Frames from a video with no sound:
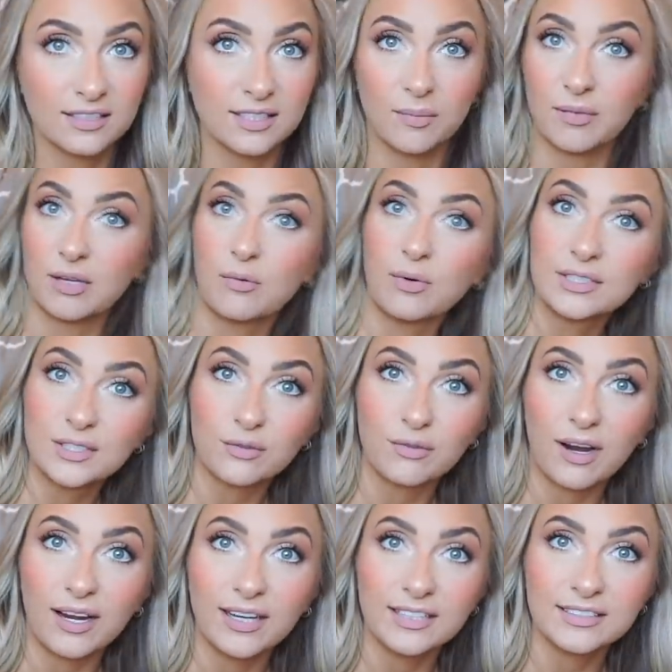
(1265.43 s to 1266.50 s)
something wasn't
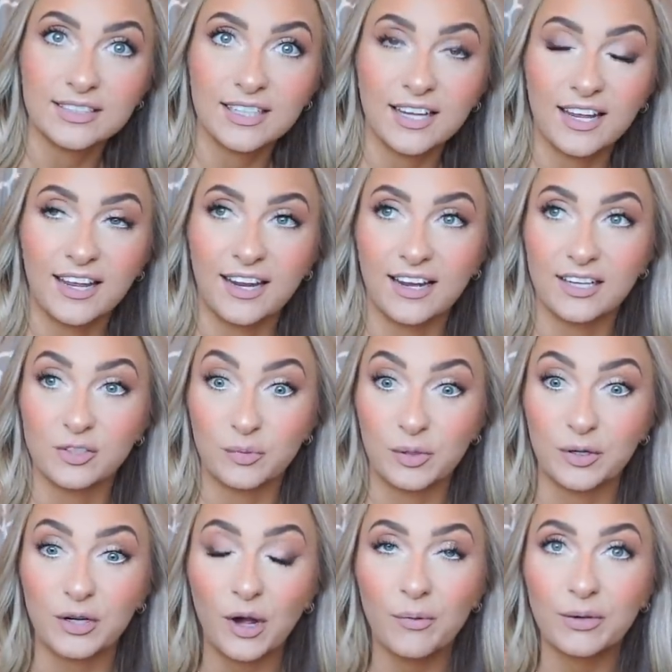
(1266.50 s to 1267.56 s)
right and we
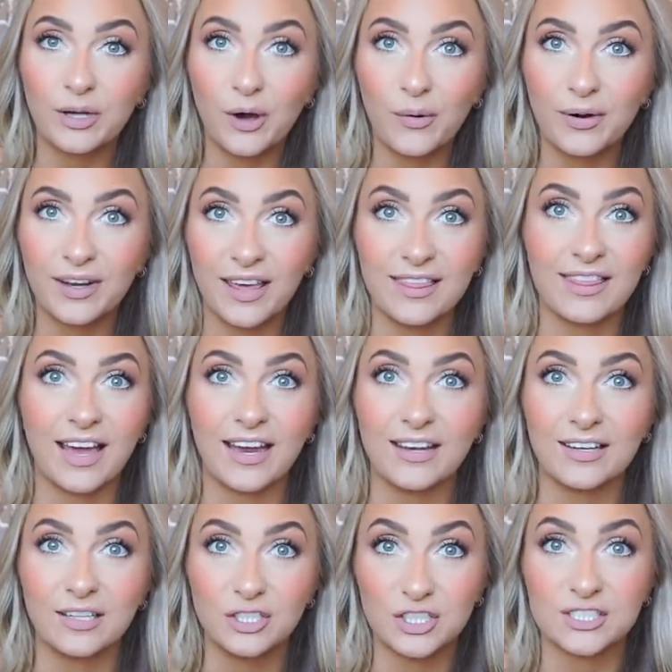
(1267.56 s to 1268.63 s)
were going, going and
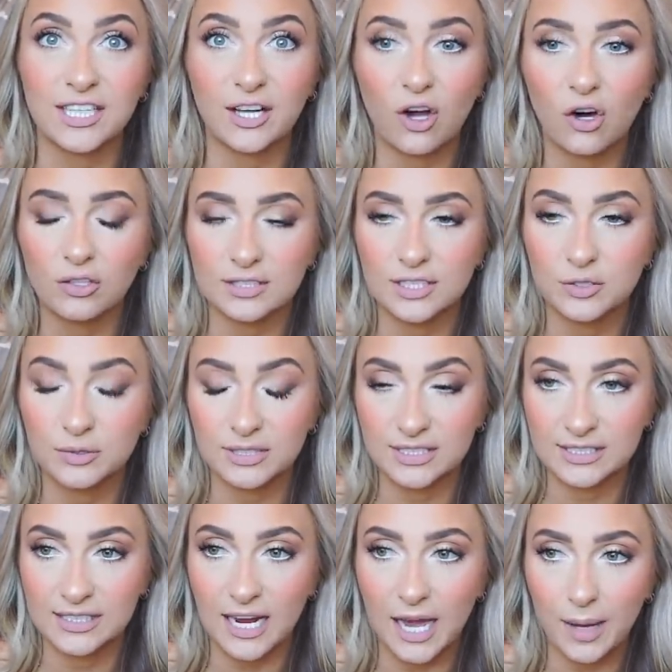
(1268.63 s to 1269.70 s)
then just like halted to a
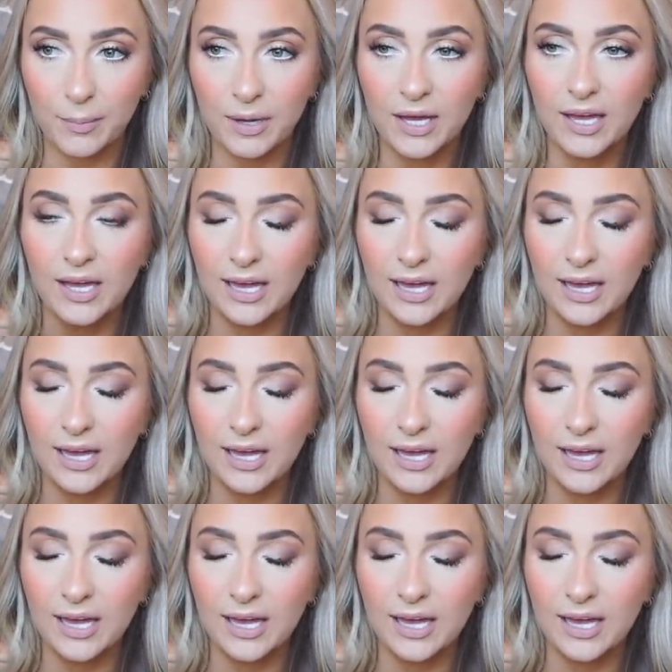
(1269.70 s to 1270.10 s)
stop.